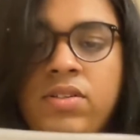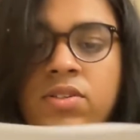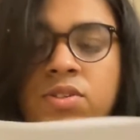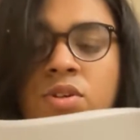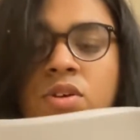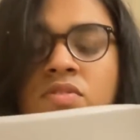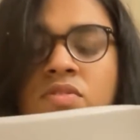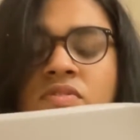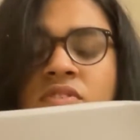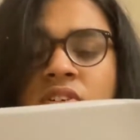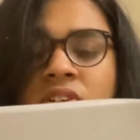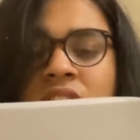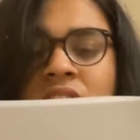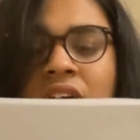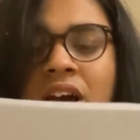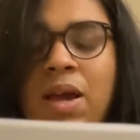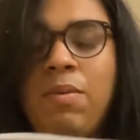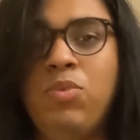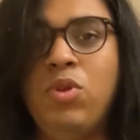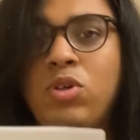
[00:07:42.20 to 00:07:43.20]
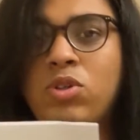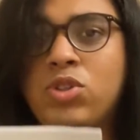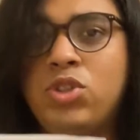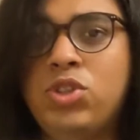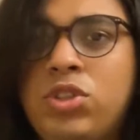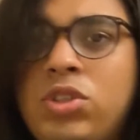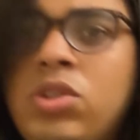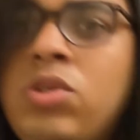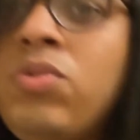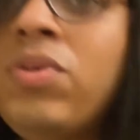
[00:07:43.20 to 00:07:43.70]
So far, I'm not
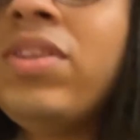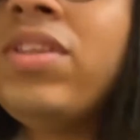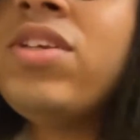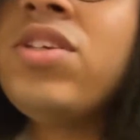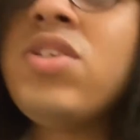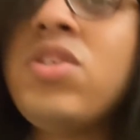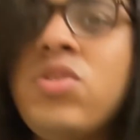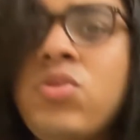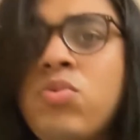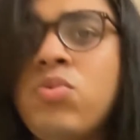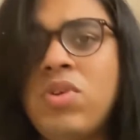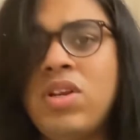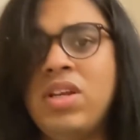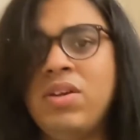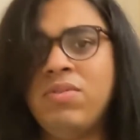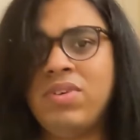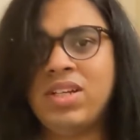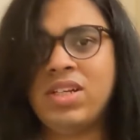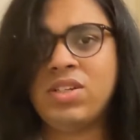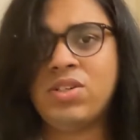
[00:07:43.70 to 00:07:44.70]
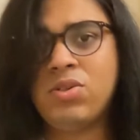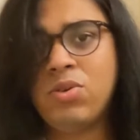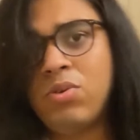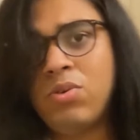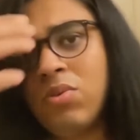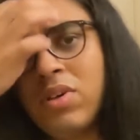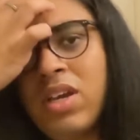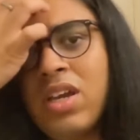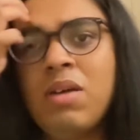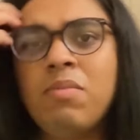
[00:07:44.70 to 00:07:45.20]
sure what this is really
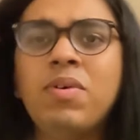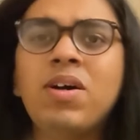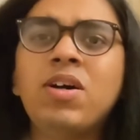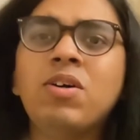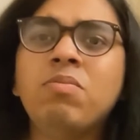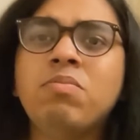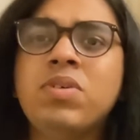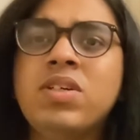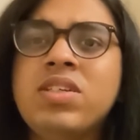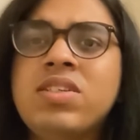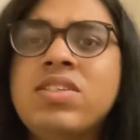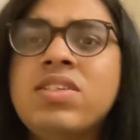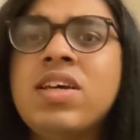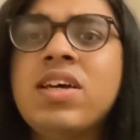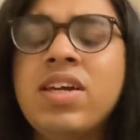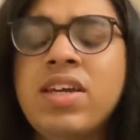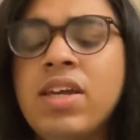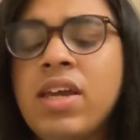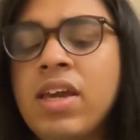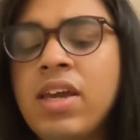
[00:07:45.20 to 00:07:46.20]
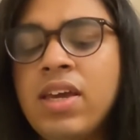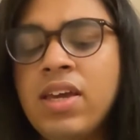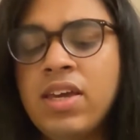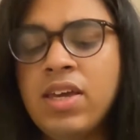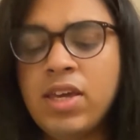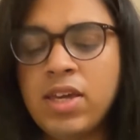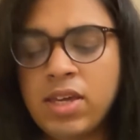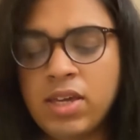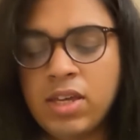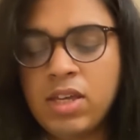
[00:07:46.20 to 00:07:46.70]
talking about per se,
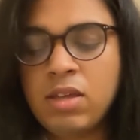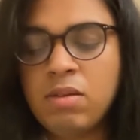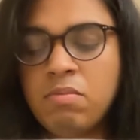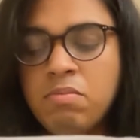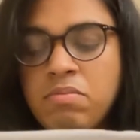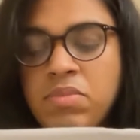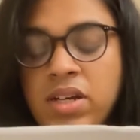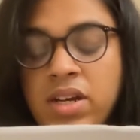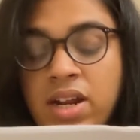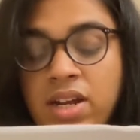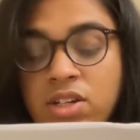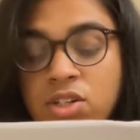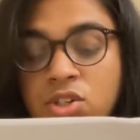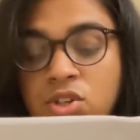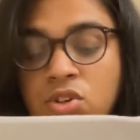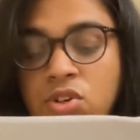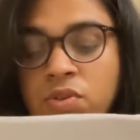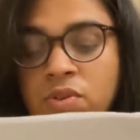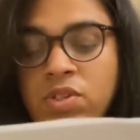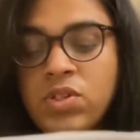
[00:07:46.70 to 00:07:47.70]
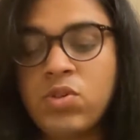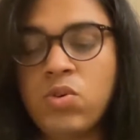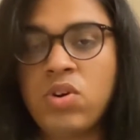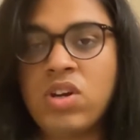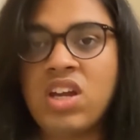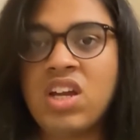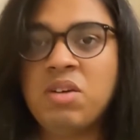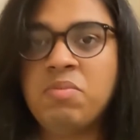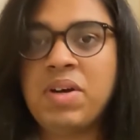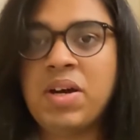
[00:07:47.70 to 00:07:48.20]
but I do know it's
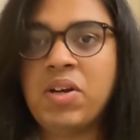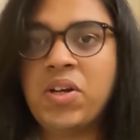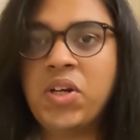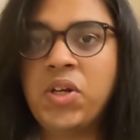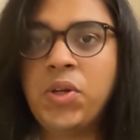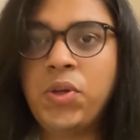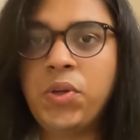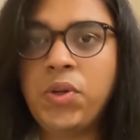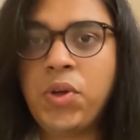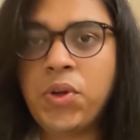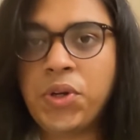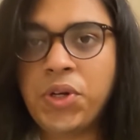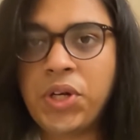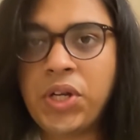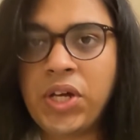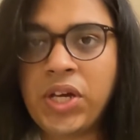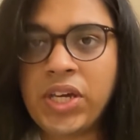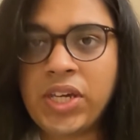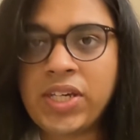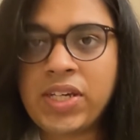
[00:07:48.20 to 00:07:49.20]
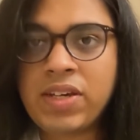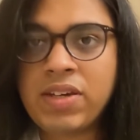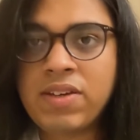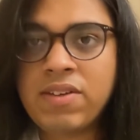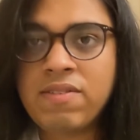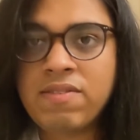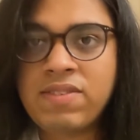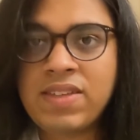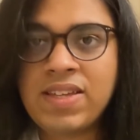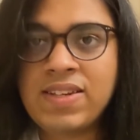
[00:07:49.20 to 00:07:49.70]
talking about a lot like
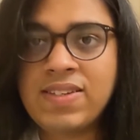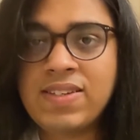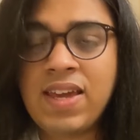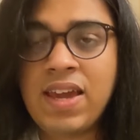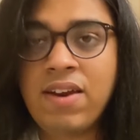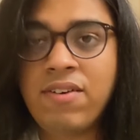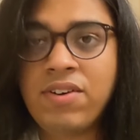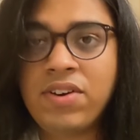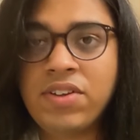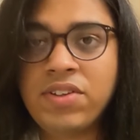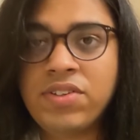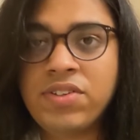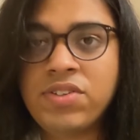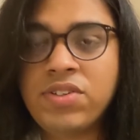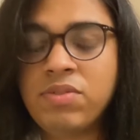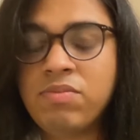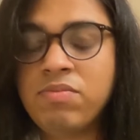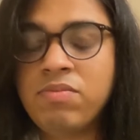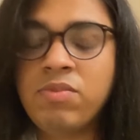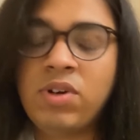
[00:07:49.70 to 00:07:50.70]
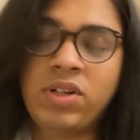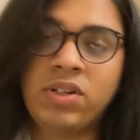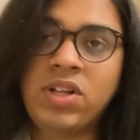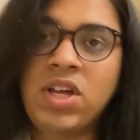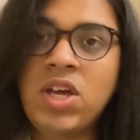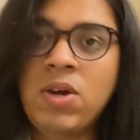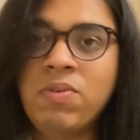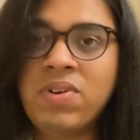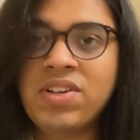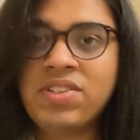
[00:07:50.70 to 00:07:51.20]
the interiors. Well,
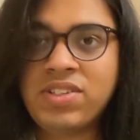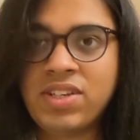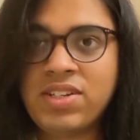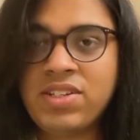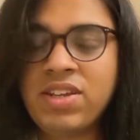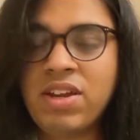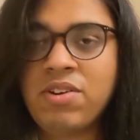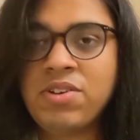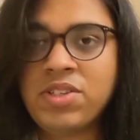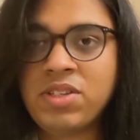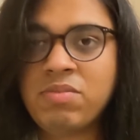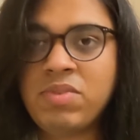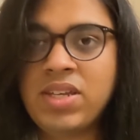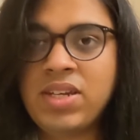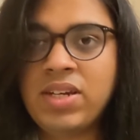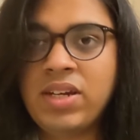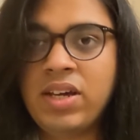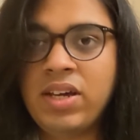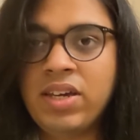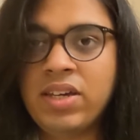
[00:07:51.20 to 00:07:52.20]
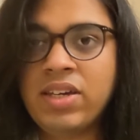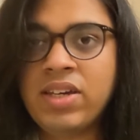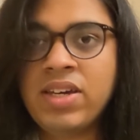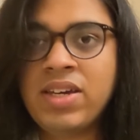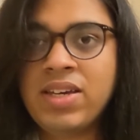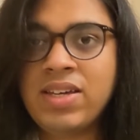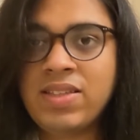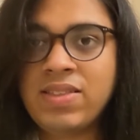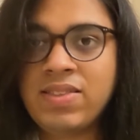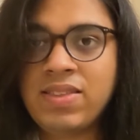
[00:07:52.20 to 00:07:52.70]
when I say interiors, I mean like
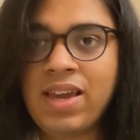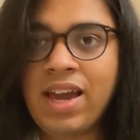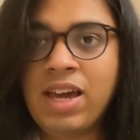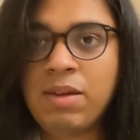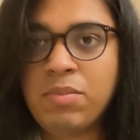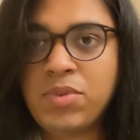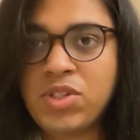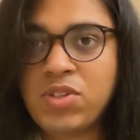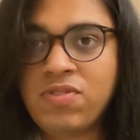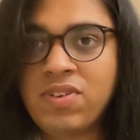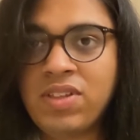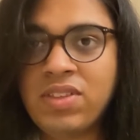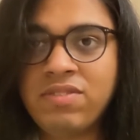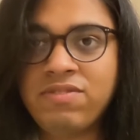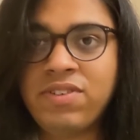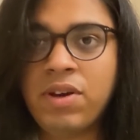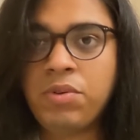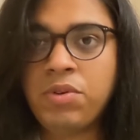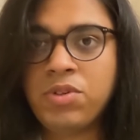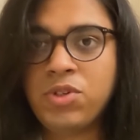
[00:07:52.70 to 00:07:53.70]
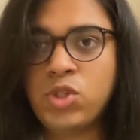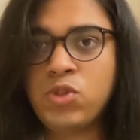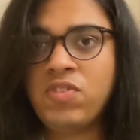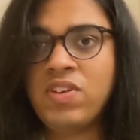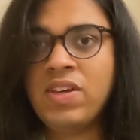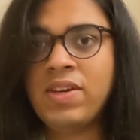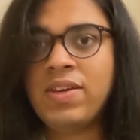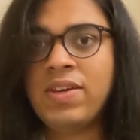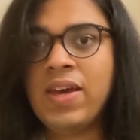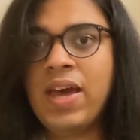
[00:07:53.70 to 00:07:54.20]
the atmosphere, the
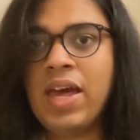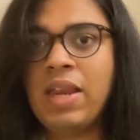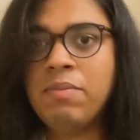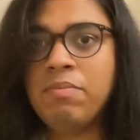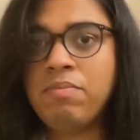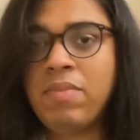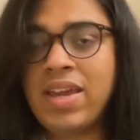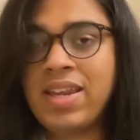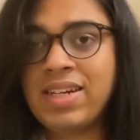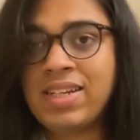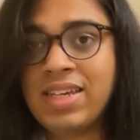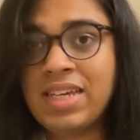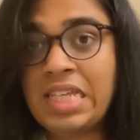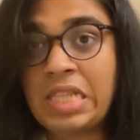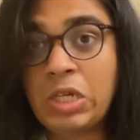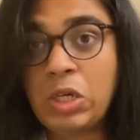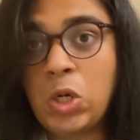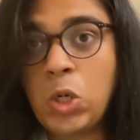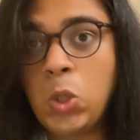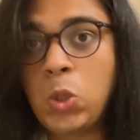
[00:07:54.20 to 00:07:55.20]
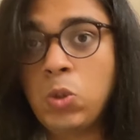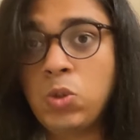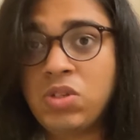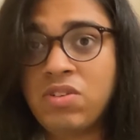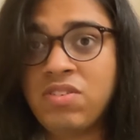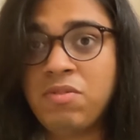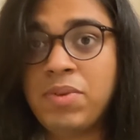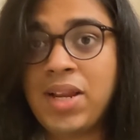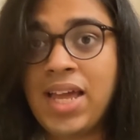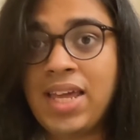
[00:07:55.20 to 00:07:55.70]
photosphere, and mainly the cores
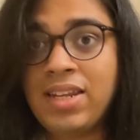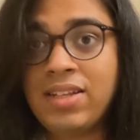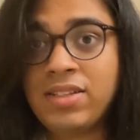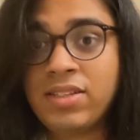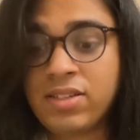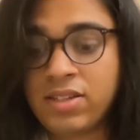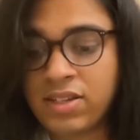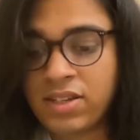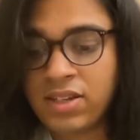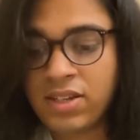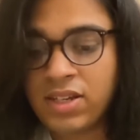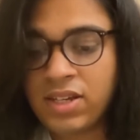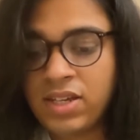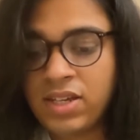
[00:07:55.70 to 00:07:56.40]
of the planets.